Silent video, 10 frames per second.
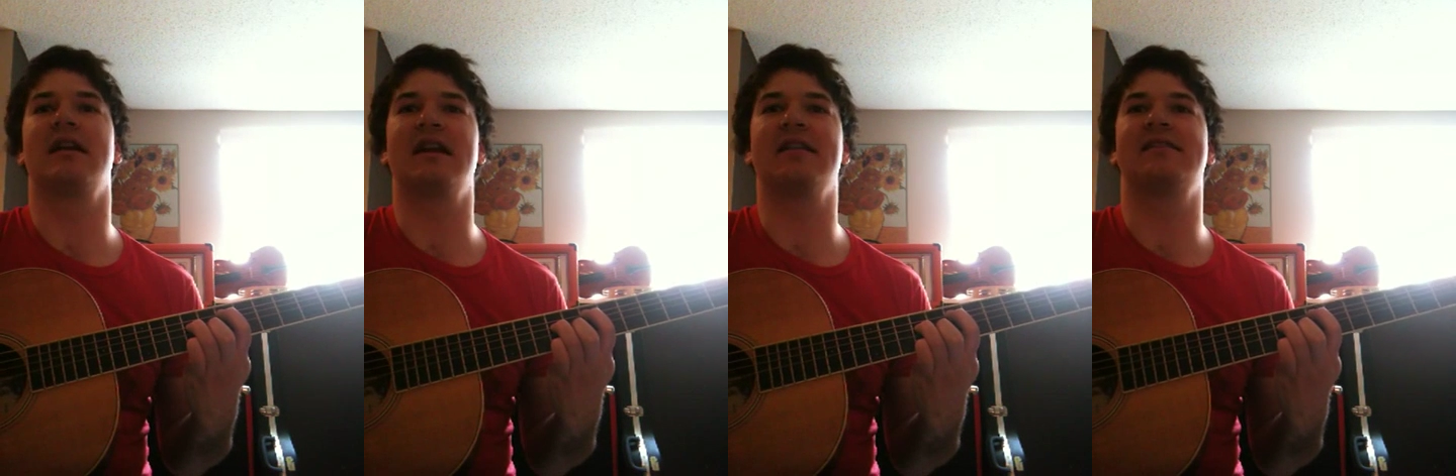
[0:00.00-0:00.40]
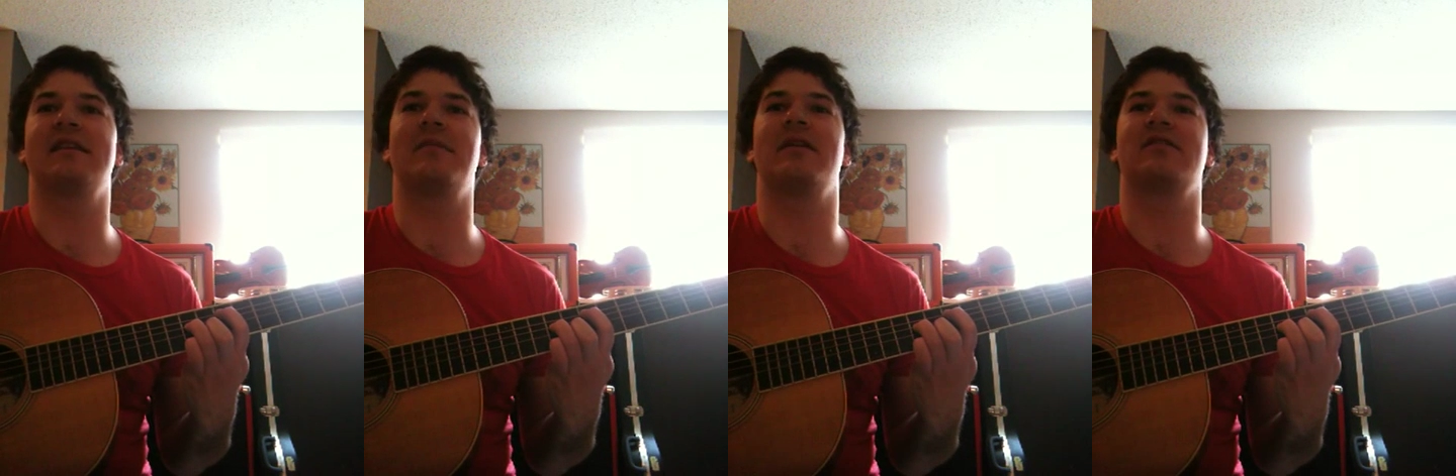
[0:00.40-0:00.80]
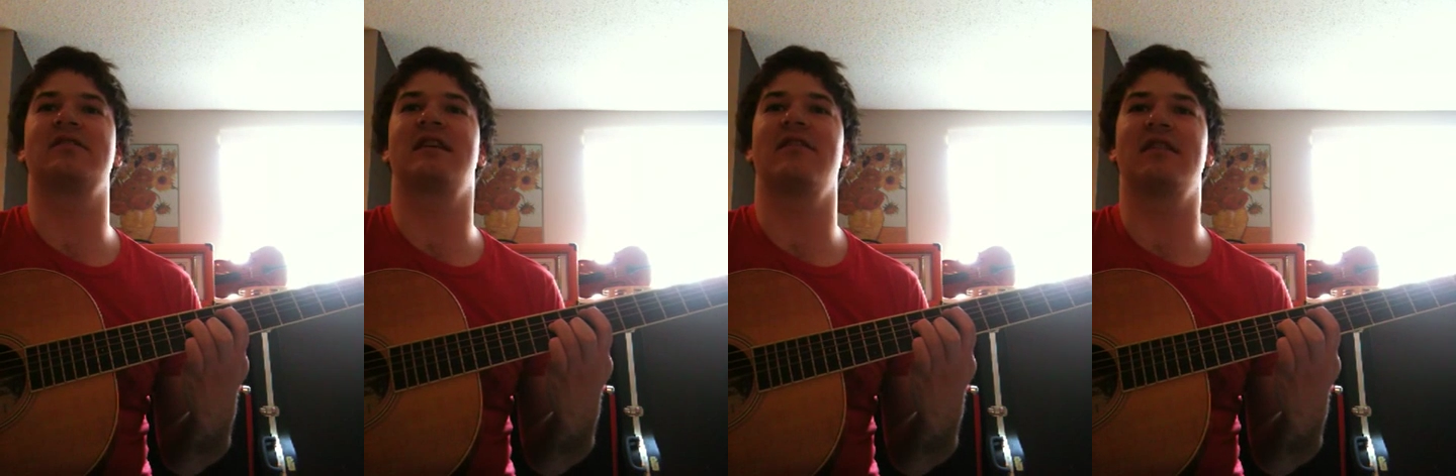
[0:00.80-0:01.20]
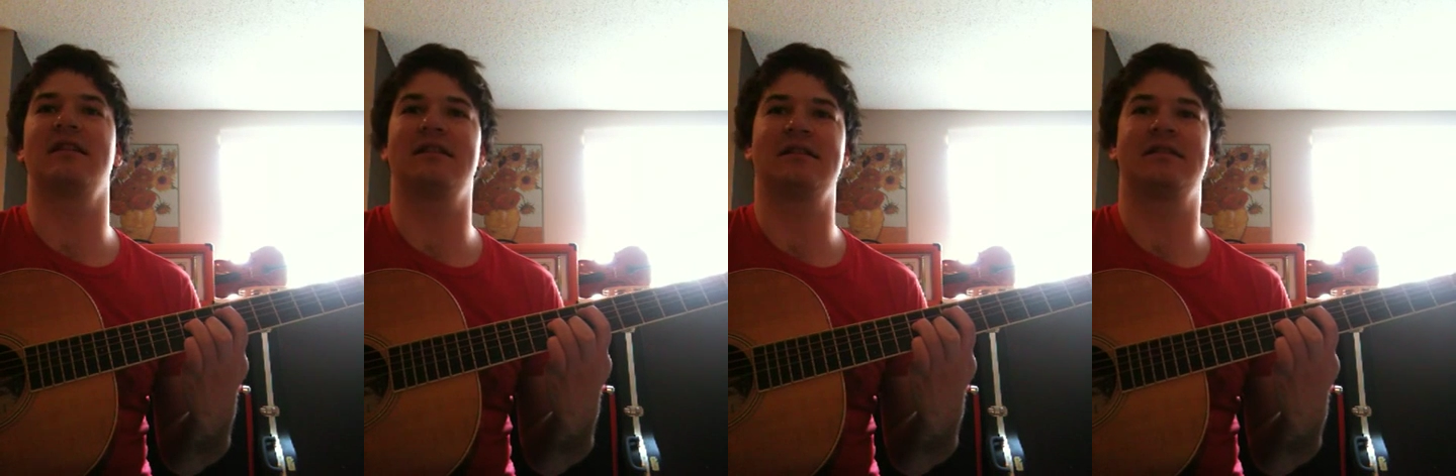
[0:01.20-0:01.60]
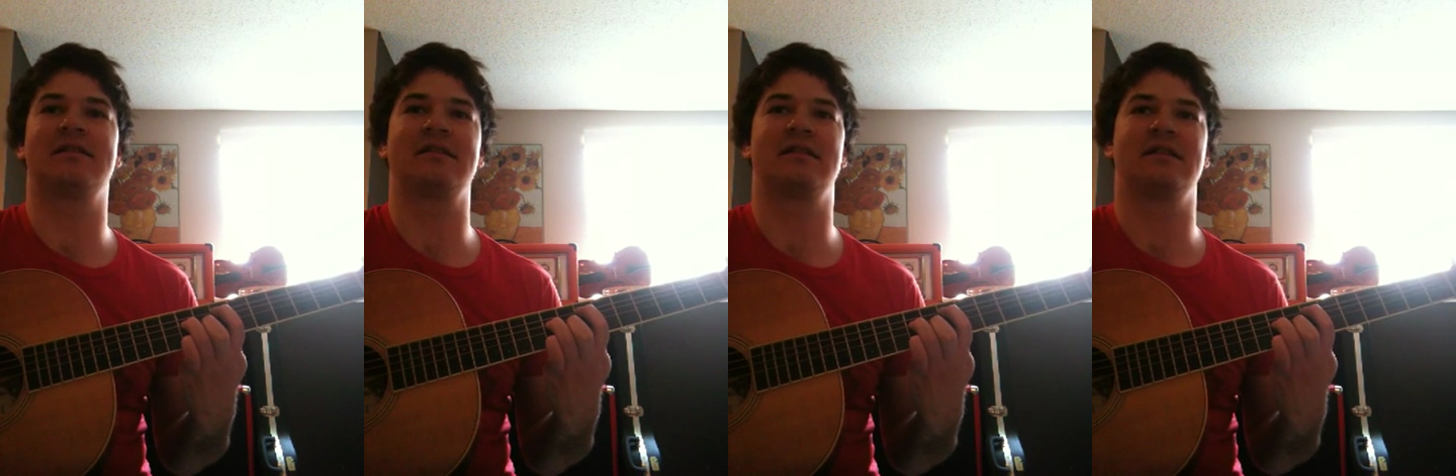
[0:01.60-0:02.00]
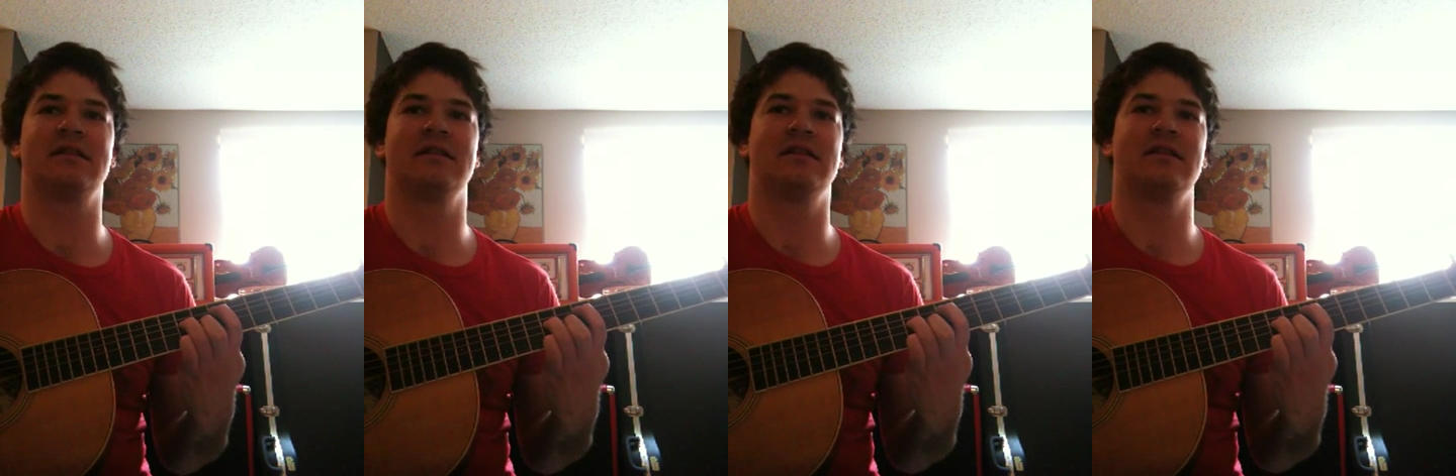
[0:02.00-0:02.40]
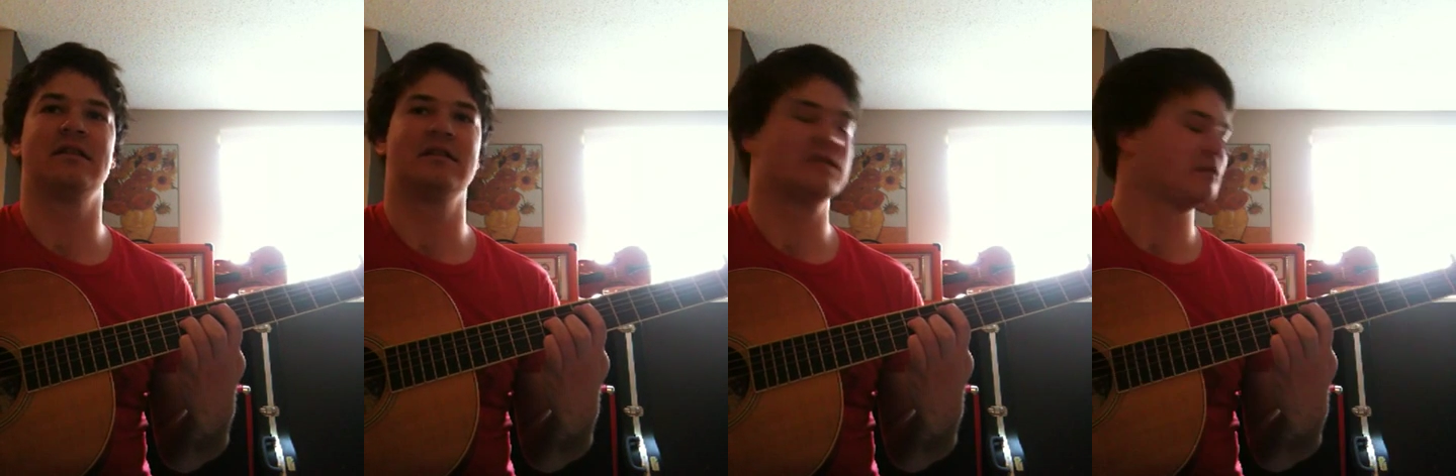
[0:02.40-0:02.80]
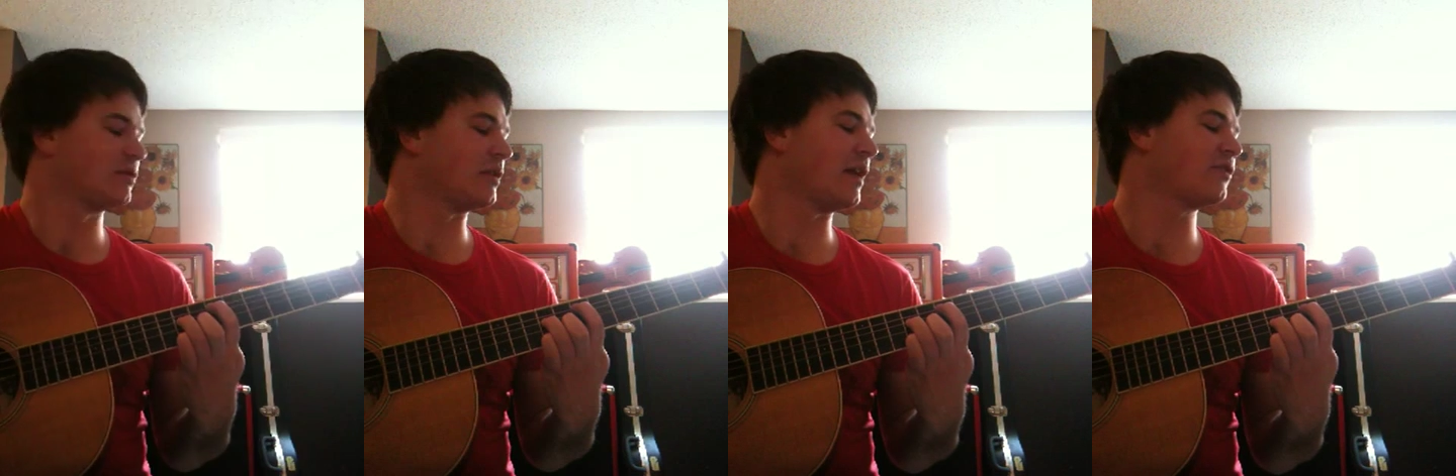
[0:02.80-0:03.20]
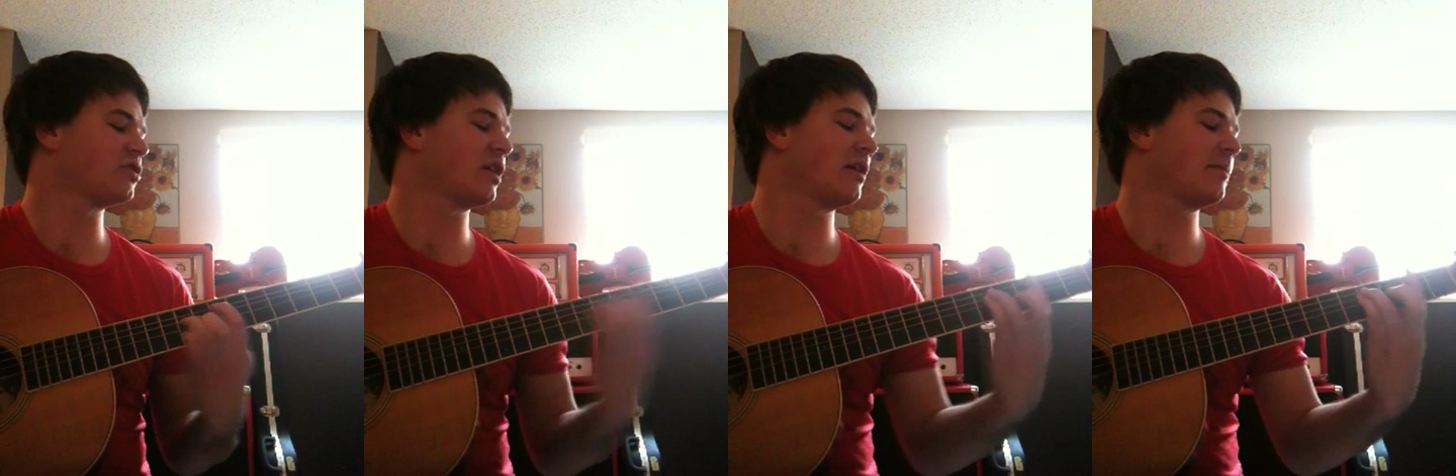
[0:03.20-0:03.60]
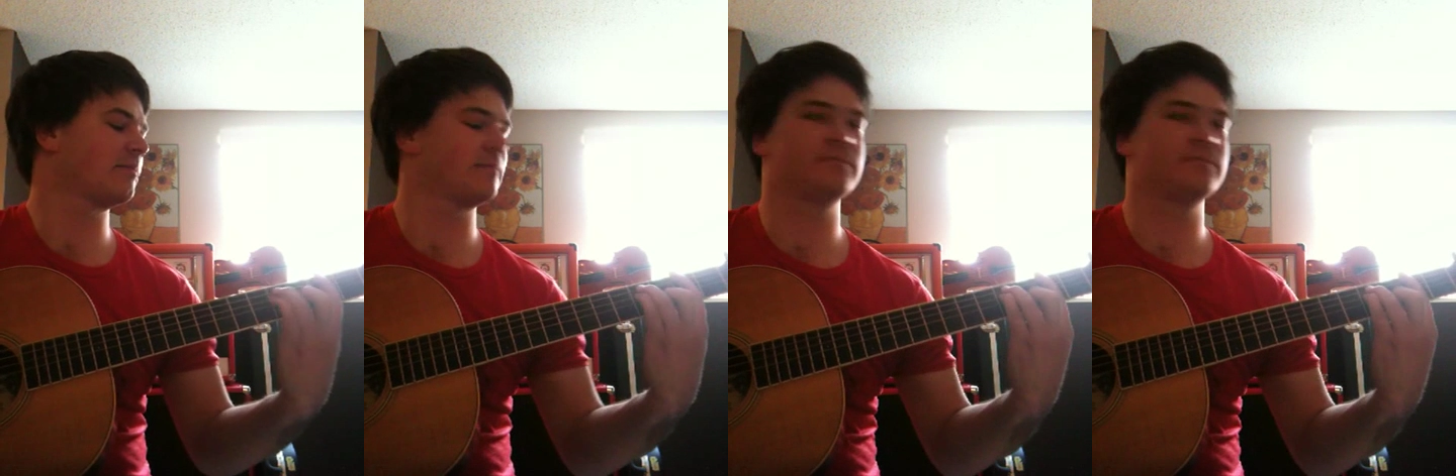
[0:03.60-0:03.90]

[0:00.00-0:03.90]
nice E major 7 to an F sharp.